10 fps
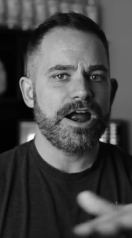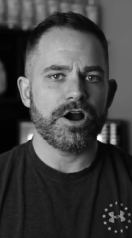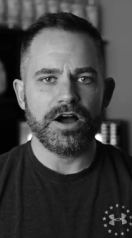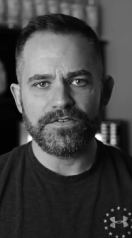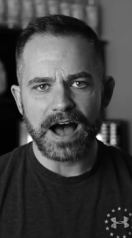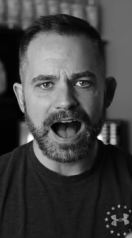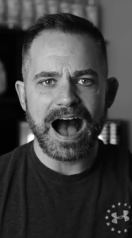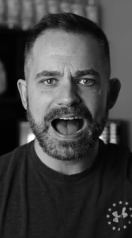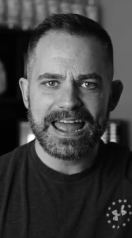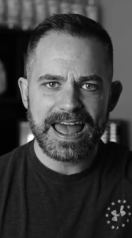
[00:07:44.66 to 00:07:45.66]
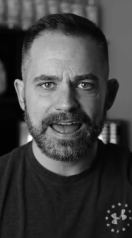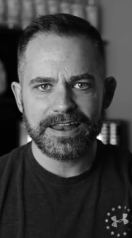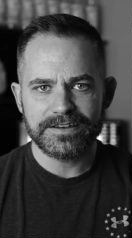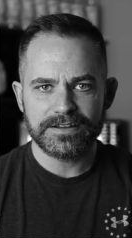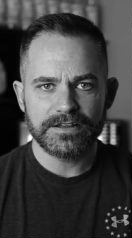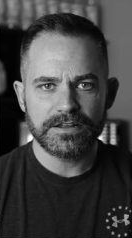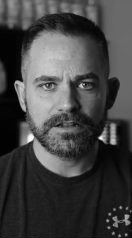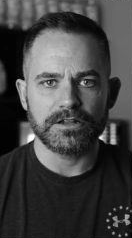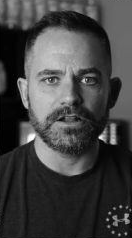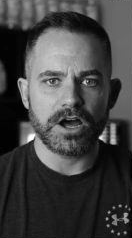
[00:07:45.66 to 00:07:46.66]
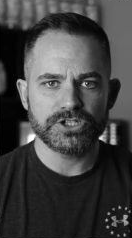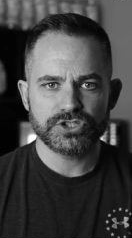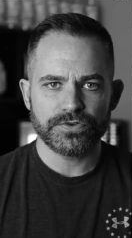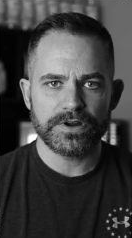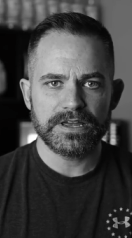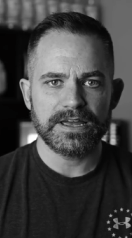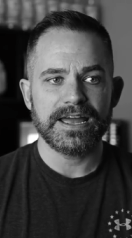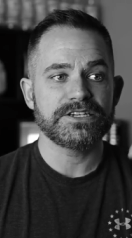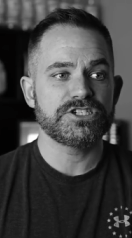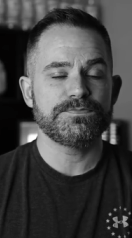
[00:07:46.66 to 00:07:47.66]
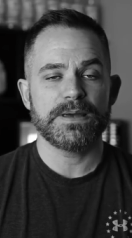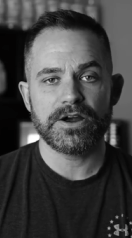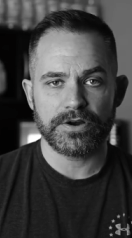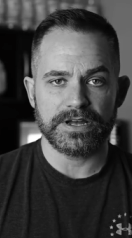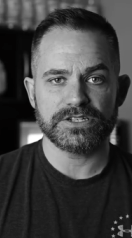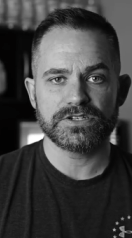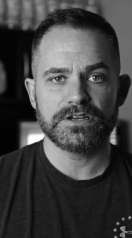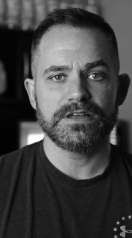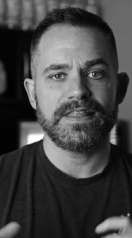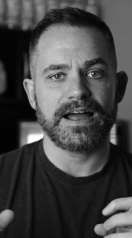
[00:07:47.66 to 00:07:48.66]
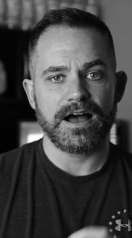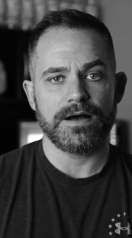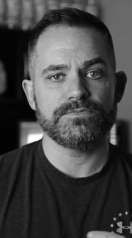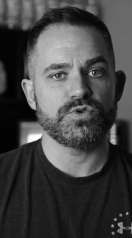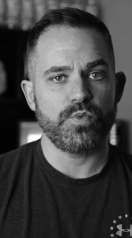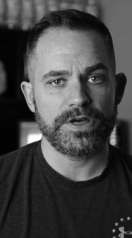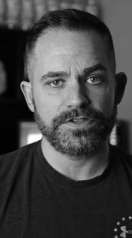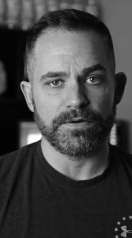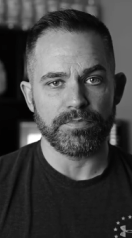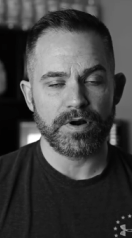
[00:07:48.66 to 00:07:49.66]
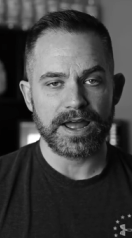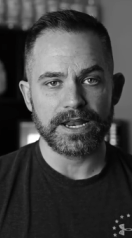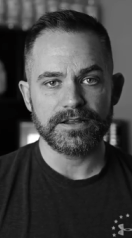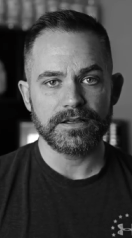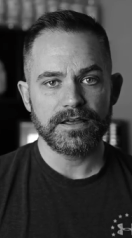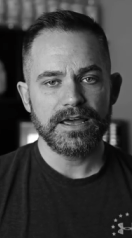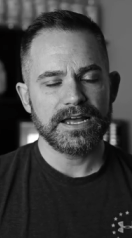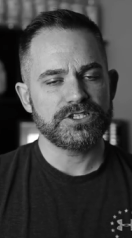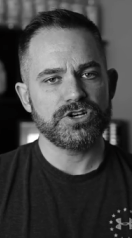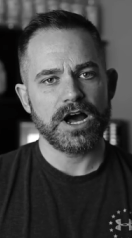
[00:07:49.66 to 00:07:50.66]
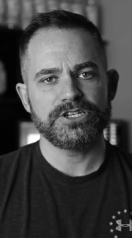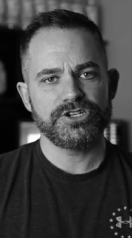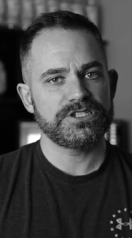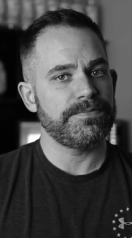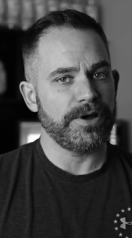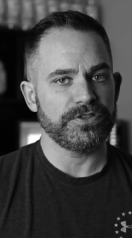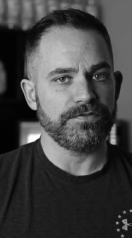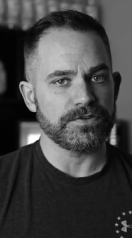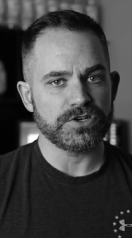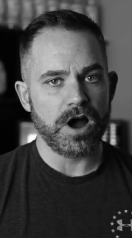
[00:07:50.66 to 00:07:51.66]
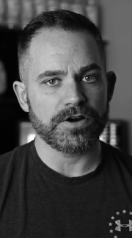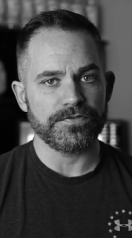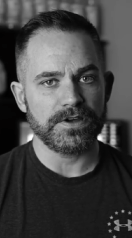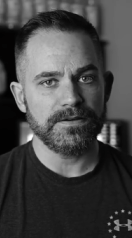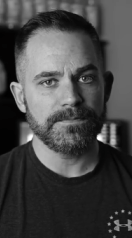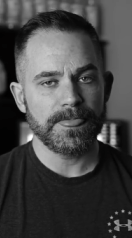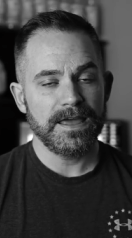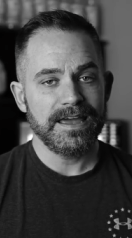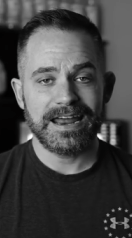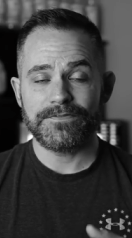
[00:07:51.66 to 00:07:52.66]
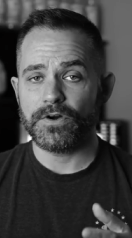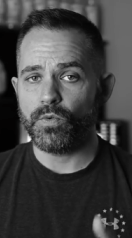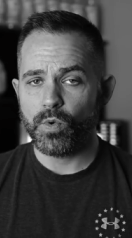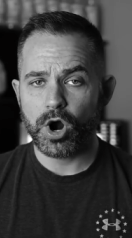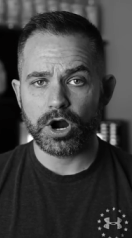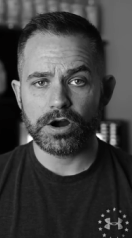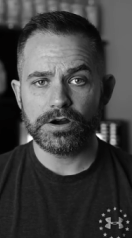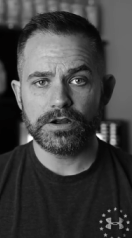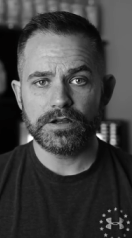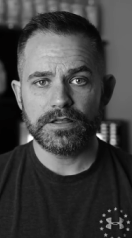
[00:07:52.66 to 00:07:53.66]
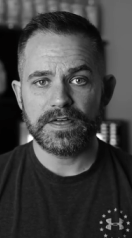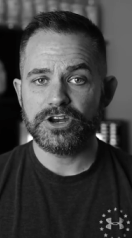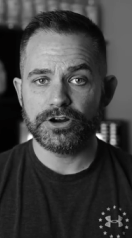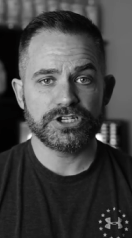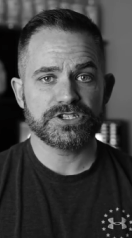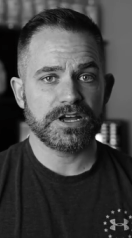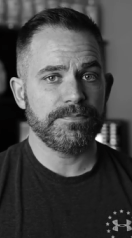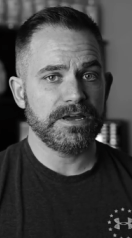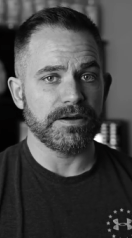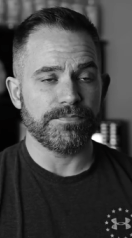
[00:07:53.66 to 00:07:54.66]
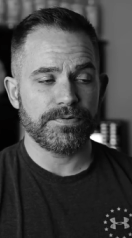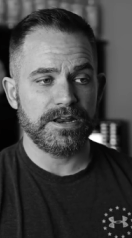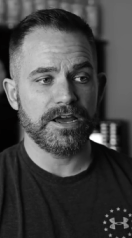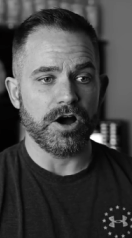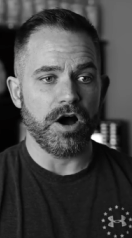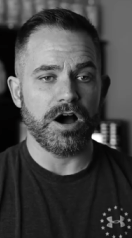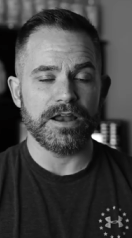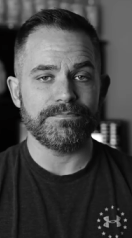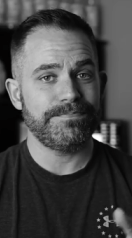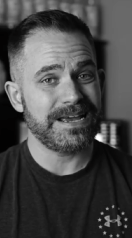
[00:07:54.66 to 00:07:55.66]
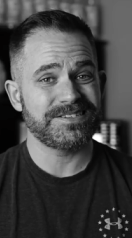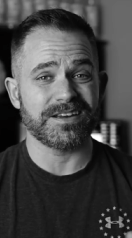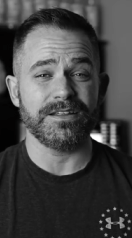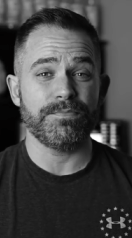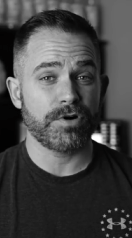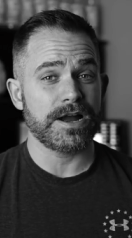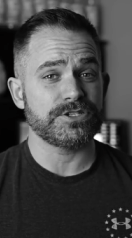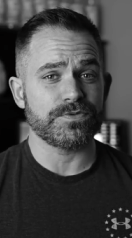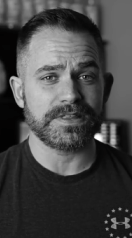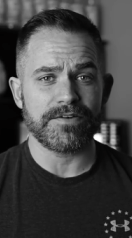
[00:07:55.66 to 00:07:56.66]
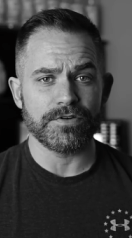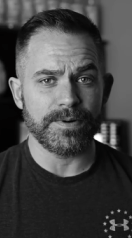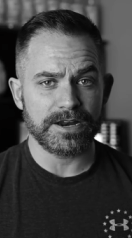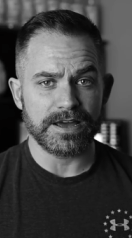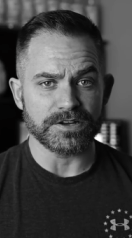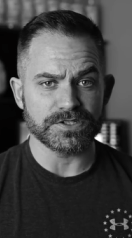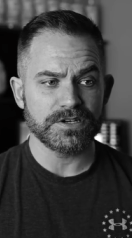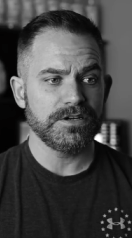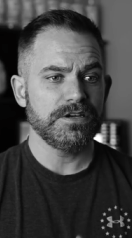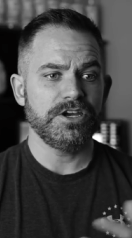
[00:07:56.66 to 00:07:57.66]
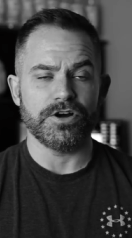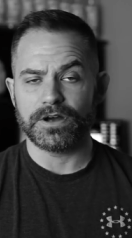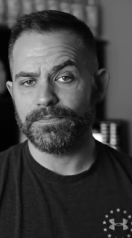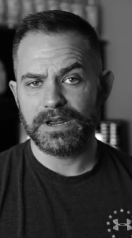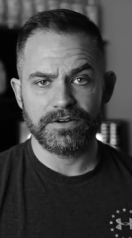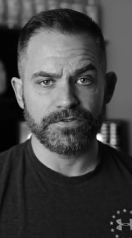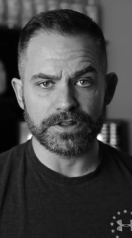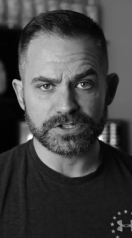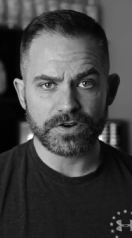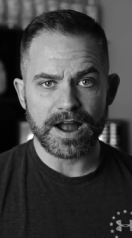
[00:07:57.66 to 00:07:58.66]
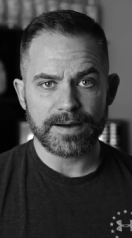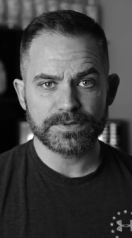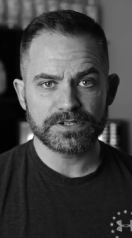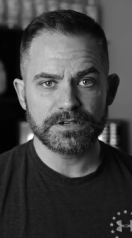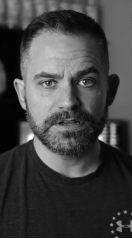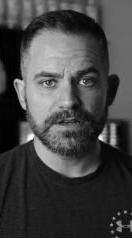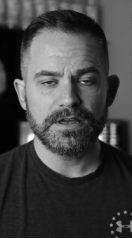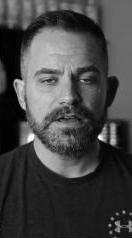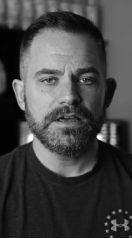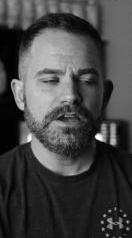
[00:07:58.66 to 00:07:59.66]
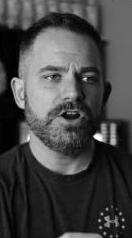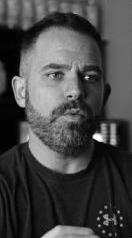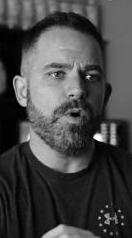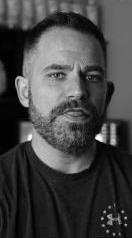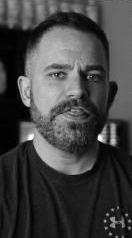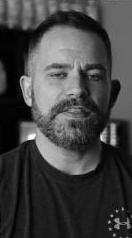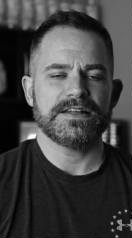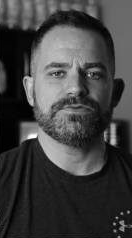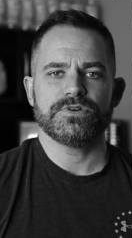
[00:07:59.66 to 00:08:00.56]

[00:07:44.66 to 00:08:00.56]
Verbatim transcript: of high-end luxury experience that comes with your brand. It's not just about the photography, and if it were, then you're just going to be competing on basically price with everybody else, you know, competing for the scraps. You know, one thing that